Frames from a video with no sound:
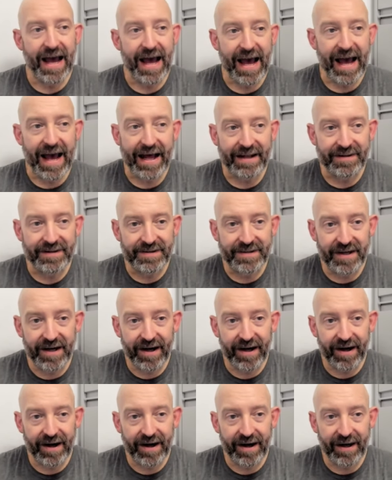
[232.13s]
and
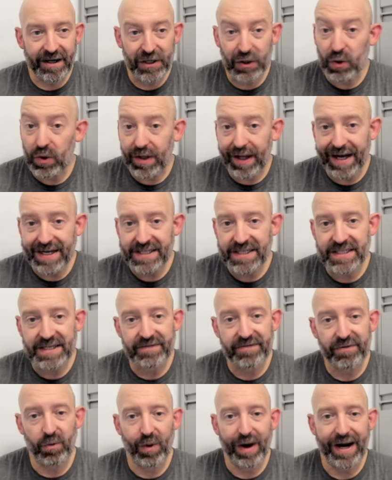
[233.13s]
utilized in
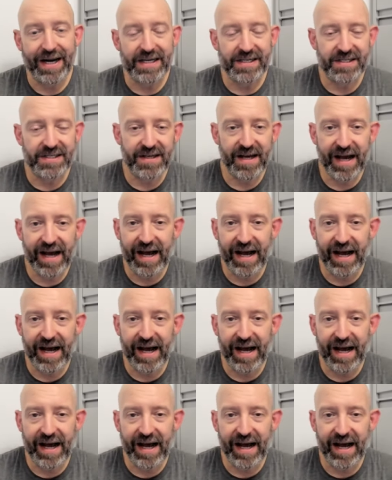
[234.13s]
different ways.